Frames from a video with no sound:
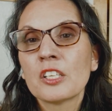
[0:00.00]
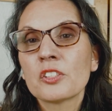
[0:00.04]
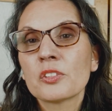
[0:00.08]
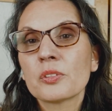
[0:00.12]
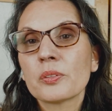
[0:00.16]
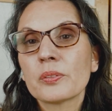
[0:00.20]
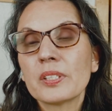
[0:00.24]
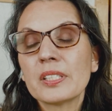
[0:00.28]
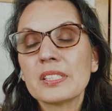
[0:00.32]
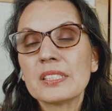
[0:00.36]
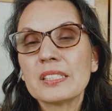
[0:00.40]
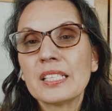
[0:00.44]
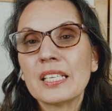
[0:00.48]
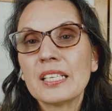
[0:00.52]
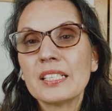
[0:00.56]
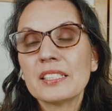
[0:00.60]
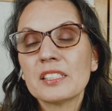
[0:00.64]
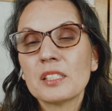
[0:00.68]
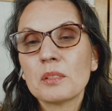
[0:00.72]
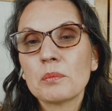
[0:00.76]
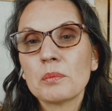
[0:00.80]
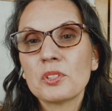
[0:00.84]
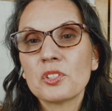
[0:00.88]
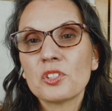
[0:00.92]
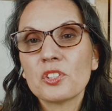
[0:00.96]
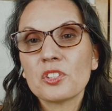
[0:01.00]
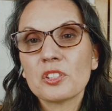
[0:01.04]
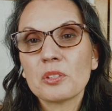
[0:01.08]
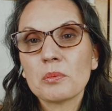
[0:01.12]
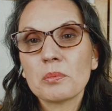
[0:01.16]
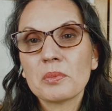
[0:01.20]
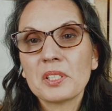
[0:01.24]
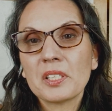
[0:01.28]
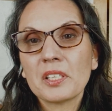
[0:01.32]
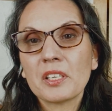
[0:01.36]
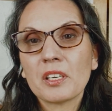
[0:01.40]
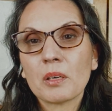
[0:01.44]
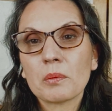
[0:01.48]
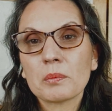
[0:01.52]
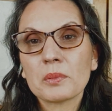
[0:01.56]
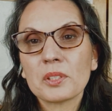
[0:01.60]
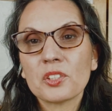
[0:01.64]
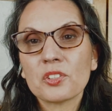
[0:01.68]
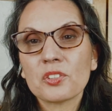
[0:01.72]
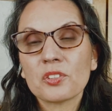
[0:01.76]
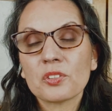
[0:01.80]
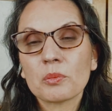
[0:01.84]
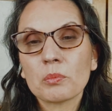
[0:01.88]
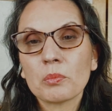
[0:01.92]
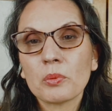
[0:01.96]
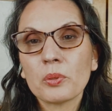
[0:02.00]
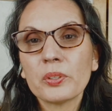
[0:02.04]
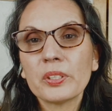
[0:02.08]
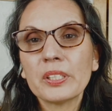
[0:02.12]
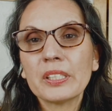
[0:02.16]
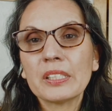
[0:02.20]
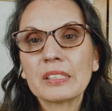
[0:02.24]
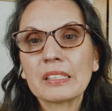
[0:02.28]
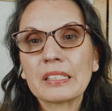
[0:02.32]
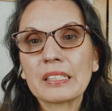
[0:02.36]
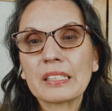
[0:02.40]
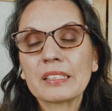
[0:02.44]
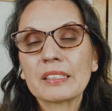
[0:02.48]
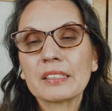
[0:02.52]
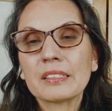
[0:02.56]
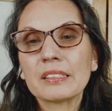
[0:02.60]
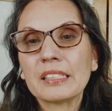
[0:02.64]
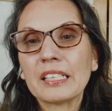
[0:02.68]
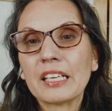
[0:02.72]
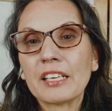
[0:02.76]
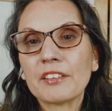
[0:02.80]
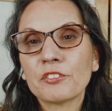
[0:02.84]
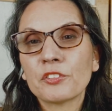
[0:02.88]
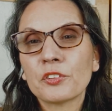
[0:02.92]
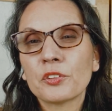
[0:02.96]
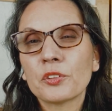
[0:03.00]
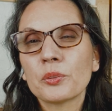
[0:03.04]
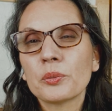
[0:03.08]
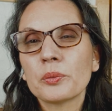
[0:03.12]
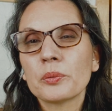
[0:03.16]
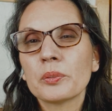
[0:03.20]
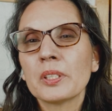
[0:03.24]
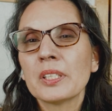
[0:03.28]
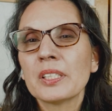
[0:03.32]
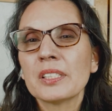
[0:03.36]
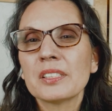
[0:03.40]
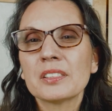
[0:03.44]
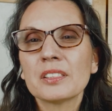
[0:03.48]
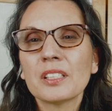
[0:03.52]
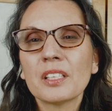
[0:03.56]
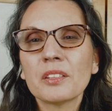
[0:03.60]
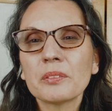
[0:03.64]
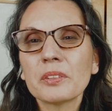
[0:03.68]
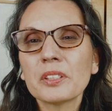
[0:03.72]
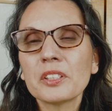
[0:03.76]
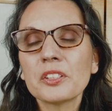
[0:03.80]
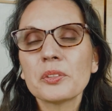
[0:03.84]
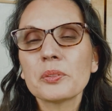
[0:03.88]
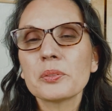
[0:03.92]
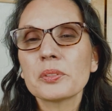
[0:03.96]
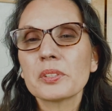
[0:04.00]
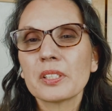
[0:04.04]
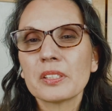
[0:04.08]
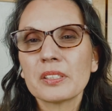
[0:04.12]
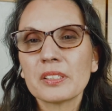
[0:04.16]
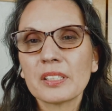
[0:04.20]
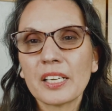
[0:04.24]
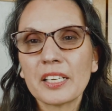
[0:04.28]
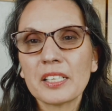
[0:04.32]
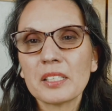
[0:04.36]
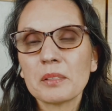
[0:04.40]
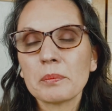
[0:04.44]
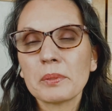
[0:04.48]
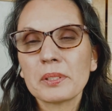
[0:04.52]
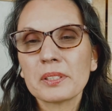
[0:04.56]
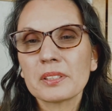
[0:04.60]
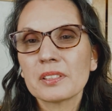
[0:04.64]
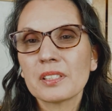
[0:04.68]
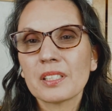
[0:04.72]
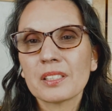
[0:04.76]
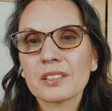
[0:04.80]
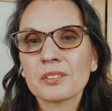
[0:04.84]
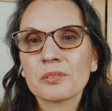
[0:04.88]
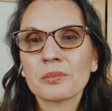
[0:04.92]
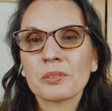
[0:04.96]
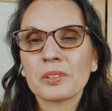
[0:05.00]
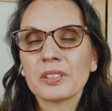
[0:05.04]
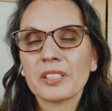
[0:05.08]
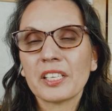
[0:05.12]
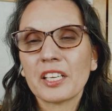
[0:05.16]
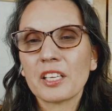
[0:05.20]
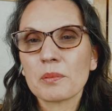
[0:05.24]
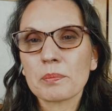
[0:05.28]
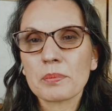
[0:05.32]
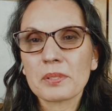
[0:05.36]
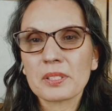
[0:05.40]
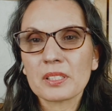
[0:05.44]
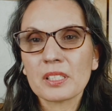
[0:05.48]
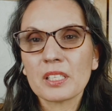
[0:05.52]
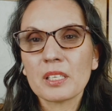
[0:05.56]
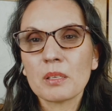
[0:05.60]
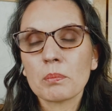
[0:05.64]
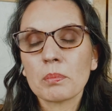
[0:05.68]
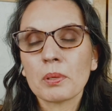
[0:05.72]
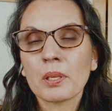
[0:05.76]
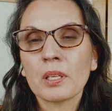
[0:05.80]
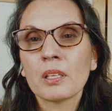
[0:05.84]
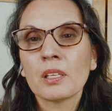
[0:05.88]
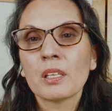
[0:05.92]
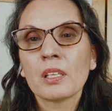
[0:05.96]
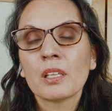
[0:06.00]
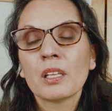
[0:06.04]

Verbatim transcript: So they take CBG CBD combination in the morning and again in the afternoon. It's not really used at night because it doesn't really help sleep.